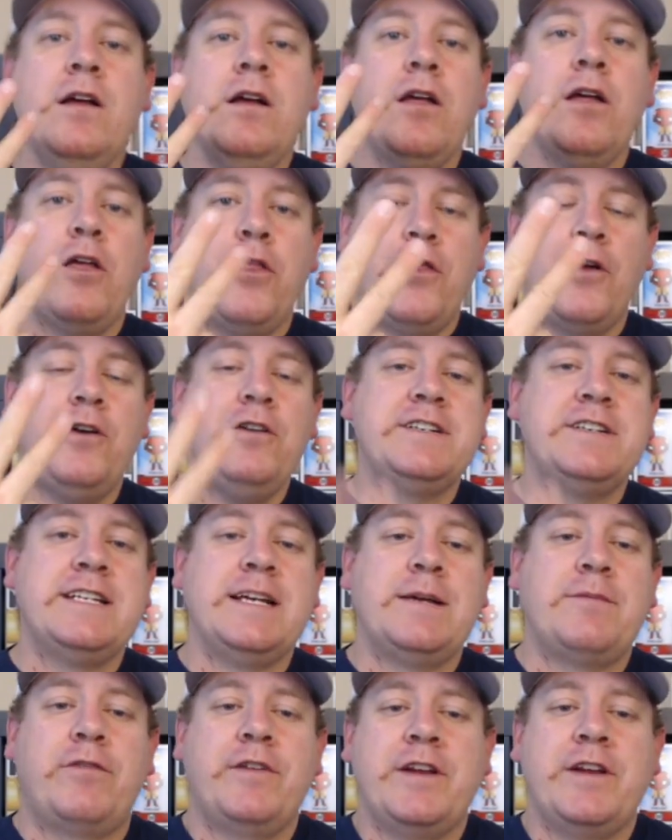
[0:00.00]
Third
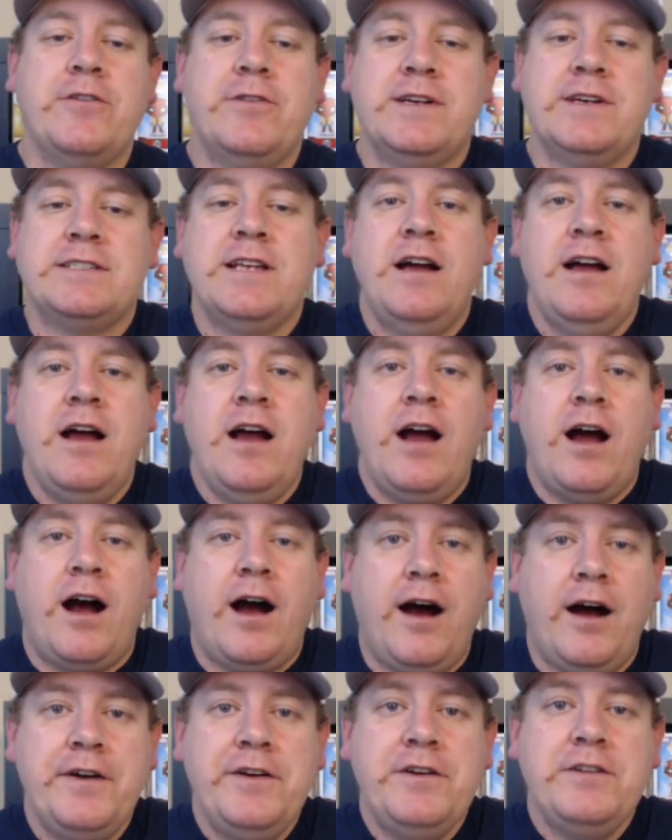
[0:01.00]
tip for you is
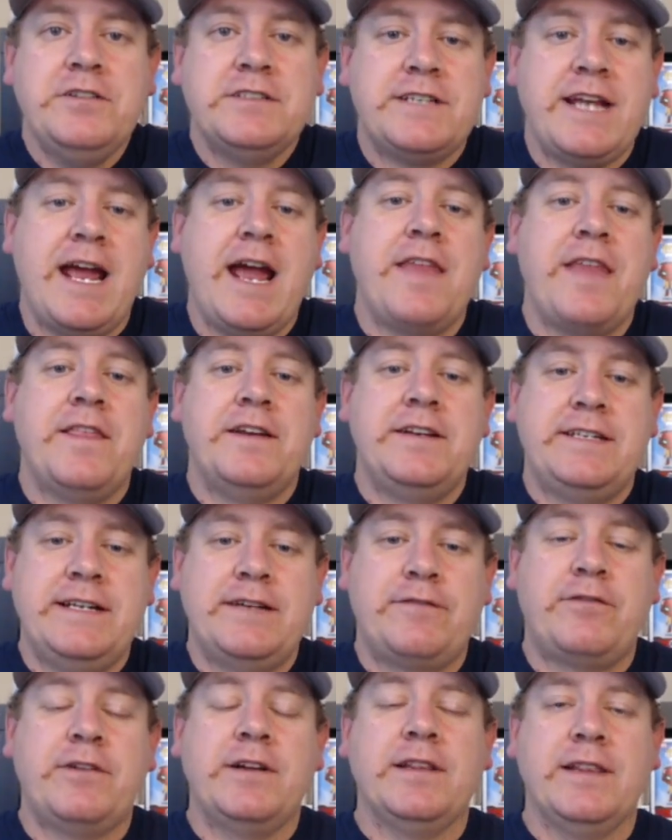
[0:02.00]
understand the
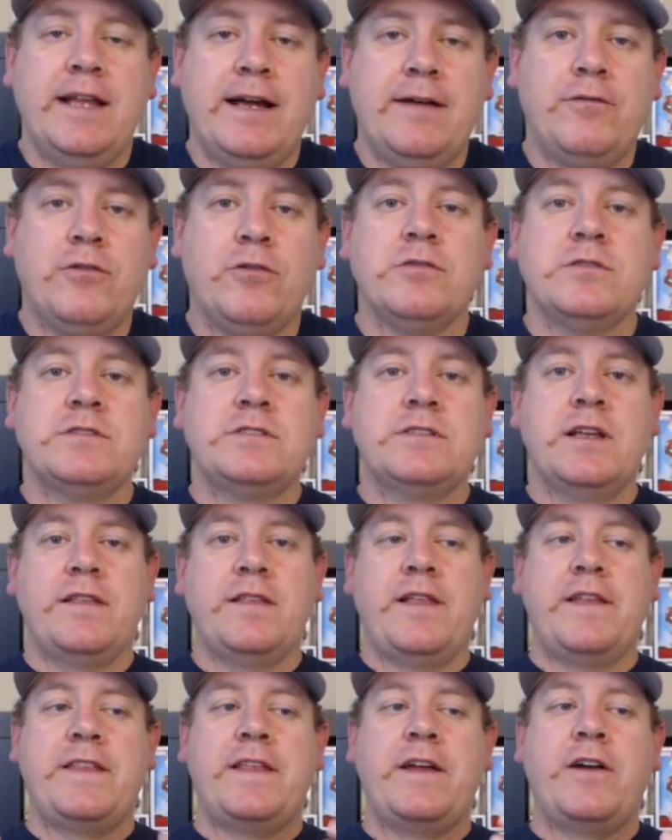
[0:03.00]
different levels
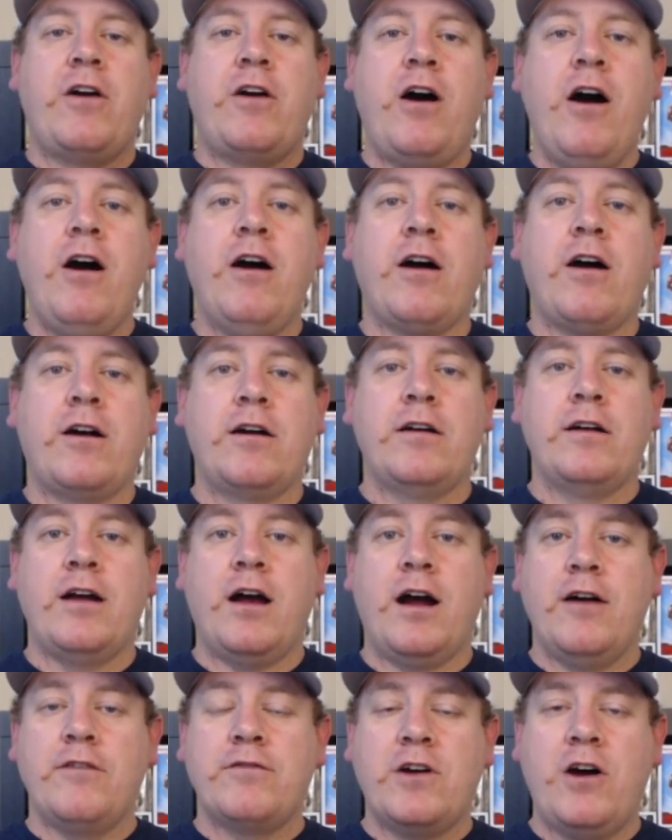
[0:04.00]
that there are
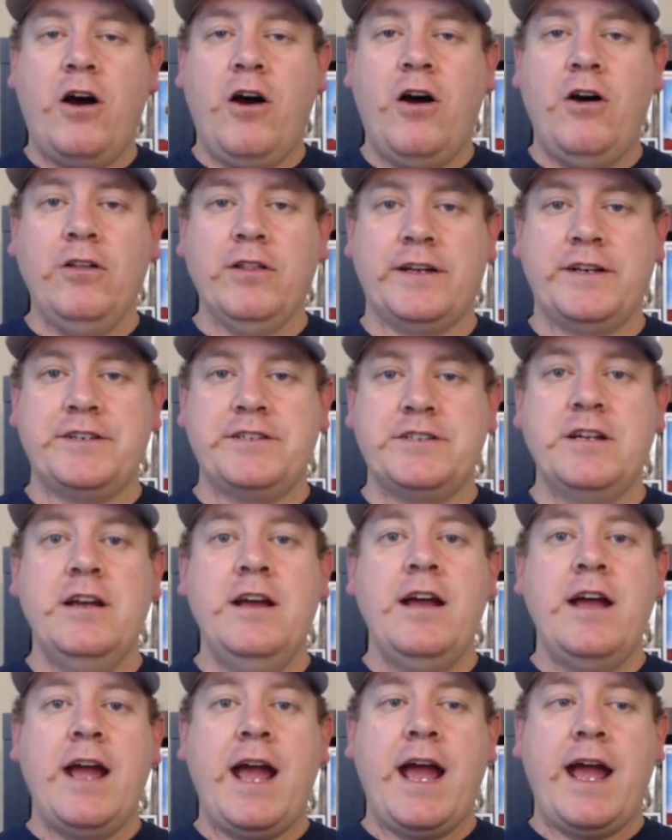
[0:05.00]
of college
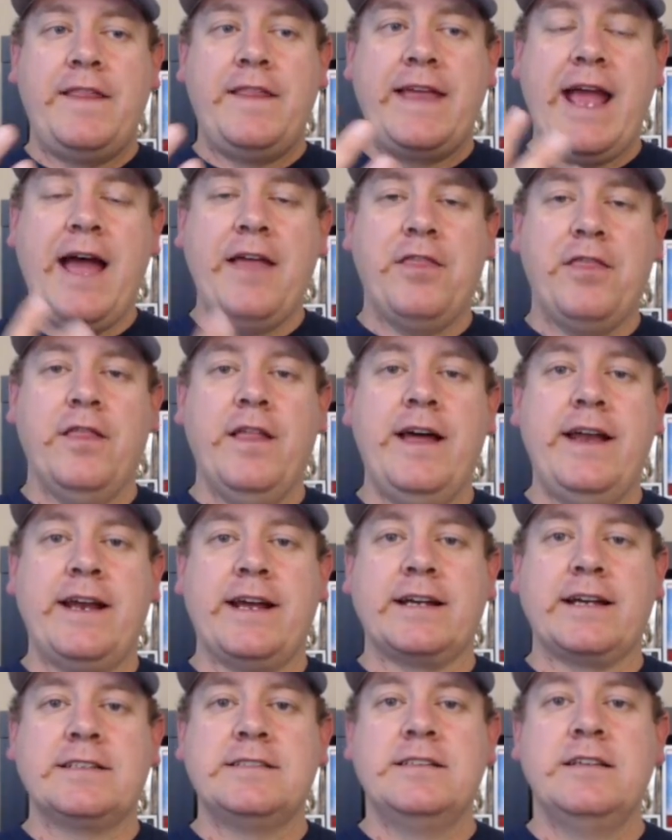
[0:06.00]
and the
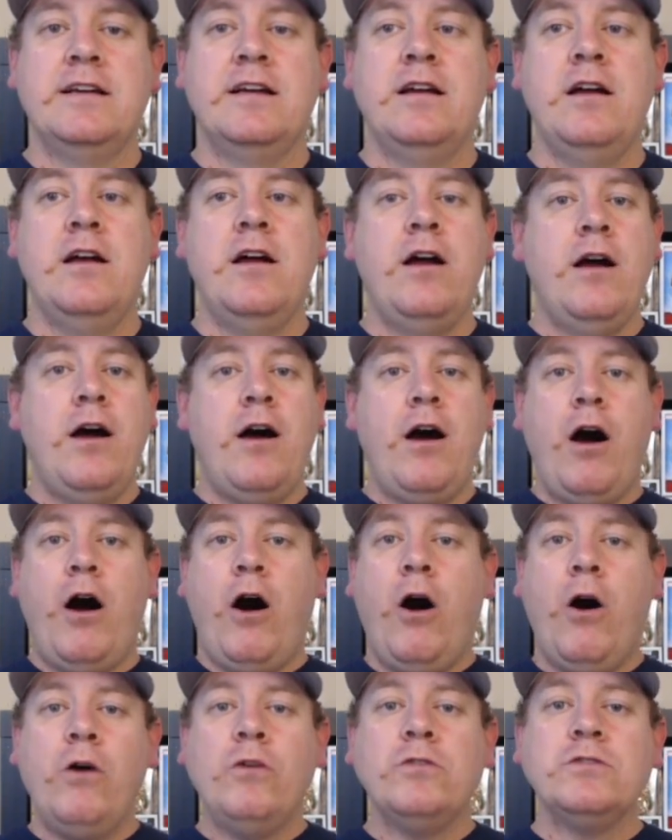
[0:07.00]
athletics.
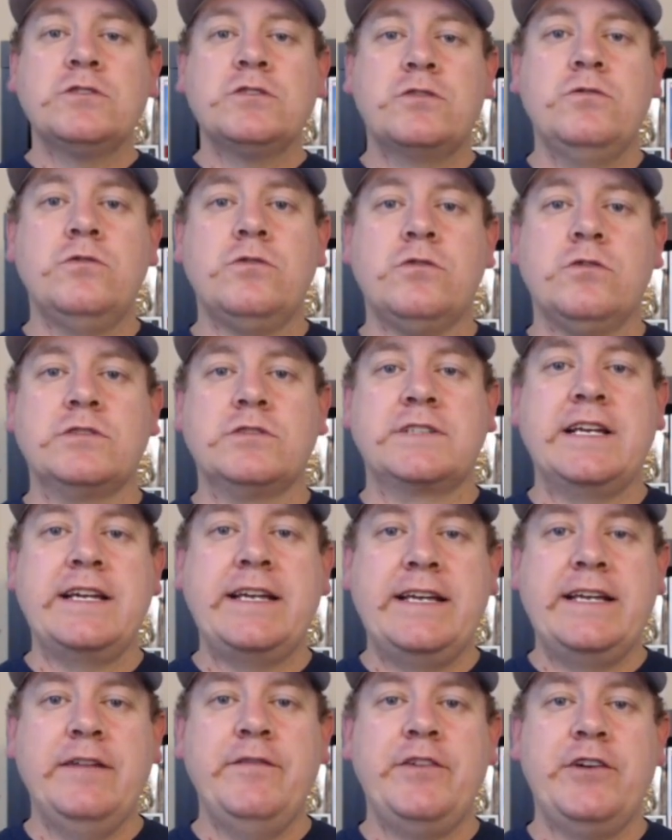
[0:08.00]
All schools can
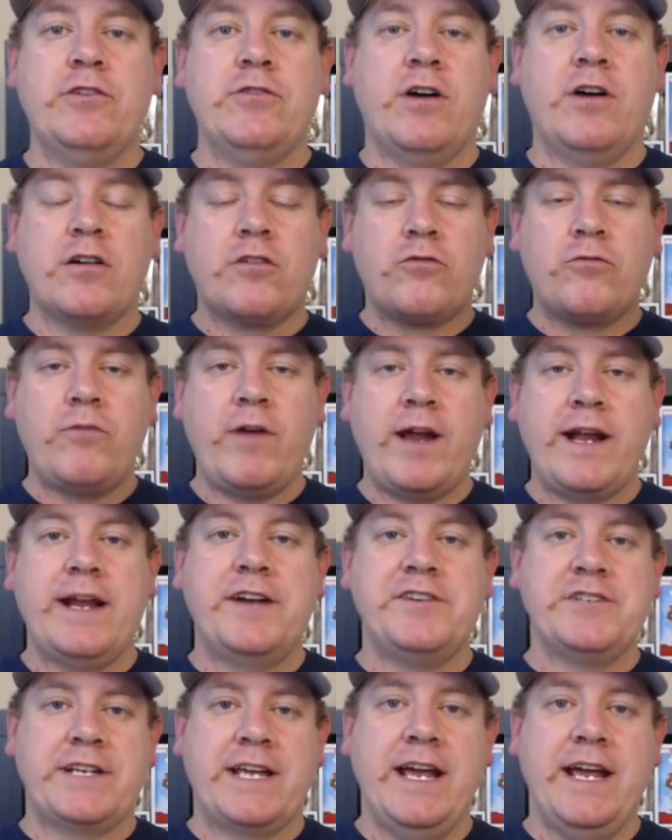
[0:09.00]
give you a great
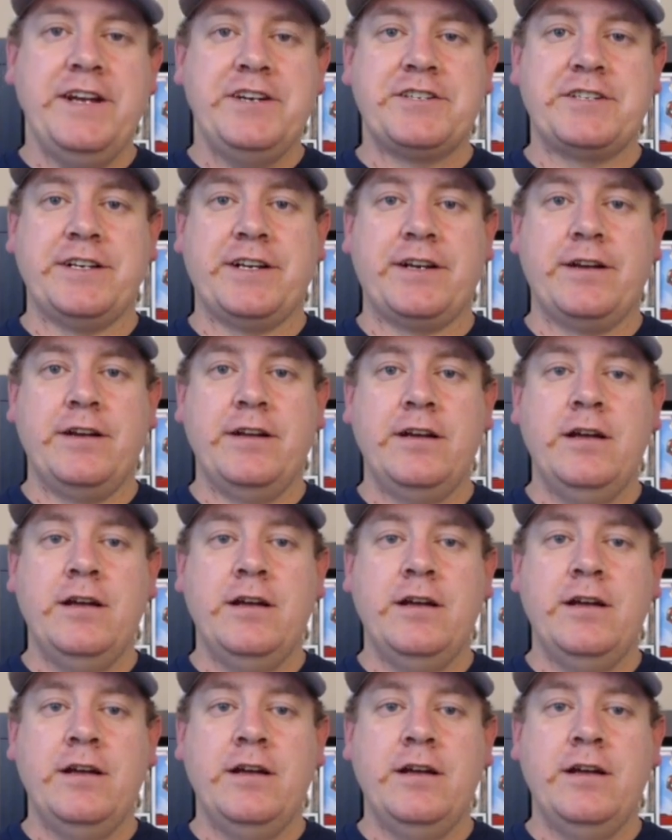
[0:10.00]
education,